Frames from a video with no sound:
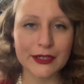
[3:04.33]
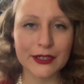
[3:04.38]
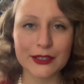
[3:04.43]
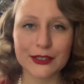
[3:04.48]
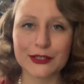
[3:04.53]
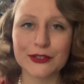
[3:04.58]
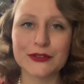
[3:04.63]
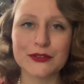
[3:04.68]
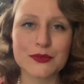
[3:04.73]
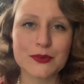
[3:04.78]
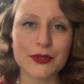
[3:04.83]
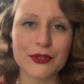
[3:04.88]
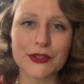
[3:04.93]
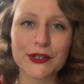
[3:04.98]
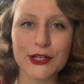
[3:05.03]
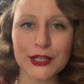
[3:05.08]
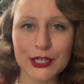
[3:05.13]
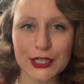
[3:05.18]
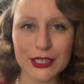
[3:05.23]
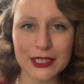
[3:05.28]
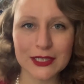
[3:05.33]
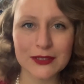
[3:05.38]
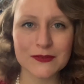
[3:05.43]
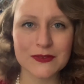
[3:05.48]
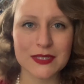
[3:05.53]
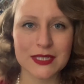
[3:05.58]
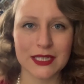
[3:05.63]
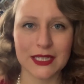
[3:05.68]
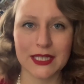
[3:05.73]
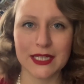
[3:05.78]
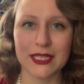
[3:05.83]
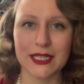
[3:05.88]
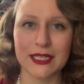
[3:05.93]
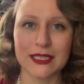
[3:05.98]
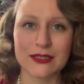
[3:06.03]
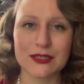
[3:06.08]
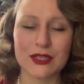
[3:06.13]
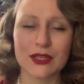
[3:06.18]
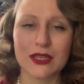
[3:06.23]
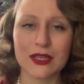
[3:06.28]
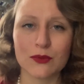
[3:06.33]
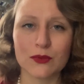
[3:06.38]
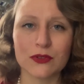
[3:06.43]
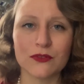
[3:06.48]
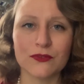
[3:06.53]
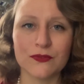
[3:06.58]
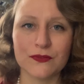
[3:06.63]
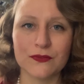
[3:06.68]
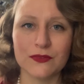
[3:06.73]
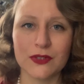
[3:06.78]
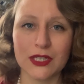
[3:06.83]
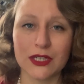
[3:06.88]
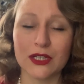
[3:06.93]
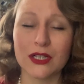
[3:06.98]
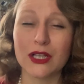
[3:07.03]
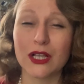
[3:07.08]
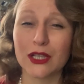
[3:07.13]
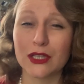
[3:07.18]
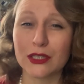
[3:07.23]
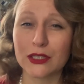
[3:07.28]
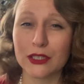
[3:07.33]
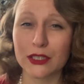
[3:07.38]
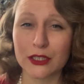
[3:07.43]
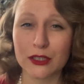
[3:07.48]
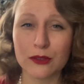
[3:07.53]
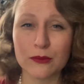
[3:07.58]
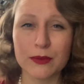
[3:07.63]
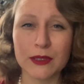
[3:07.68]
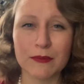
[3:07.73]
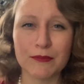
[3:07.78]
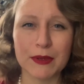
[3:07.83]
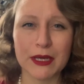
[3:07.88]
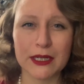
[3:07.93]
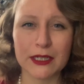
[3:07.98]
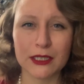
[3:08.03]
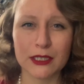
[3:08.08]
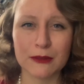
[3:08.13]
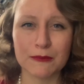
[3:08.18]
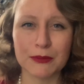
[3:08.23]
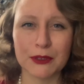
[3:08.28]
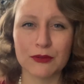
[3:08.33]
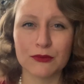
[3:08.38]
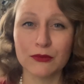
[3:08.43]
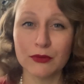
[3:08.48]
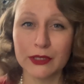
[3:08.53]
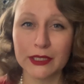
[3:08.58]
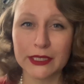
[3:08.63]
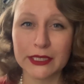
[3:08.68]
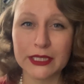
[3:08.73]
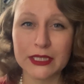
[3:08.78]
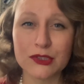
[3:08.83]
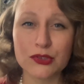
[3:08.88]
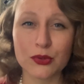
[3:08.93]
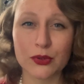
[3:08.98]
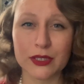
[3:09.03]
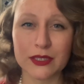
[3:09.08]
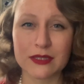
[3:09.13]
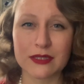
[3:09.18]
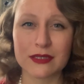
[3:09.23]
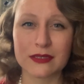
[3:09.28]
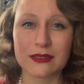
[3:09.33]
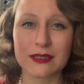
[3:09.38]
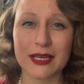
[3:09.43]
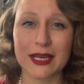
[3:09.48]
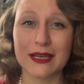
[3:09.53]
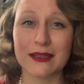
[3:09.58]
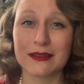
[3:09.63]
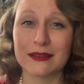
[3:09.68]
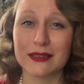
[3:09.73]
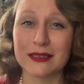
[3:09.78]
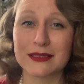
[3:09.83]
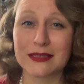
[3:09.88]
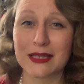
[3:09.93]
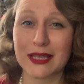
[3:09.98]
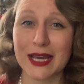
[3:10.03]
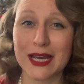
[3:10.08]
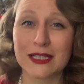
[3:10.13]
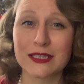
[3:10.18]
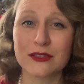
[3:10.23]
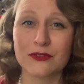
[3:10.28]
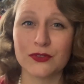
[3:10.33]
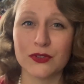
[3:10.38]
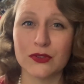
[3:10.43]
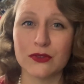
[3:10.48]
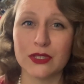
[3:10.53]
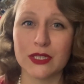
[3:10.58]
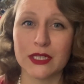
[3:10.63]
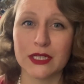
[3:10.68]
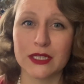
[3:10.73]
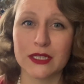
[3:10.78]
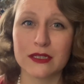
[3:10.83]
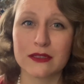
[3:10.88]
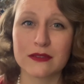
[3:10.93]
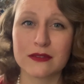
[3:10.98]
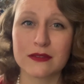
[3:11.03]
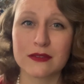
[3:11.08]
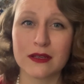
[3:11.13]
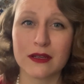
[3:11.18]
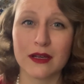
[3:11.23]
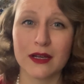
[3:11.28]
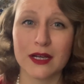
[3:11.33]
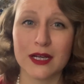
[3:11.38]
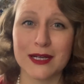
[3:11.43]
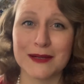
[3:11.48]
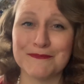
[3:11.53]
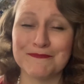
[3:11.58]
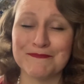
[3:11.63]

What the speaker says: girls with curves, and so they would feel a little bit better. But really, towards these last few years, I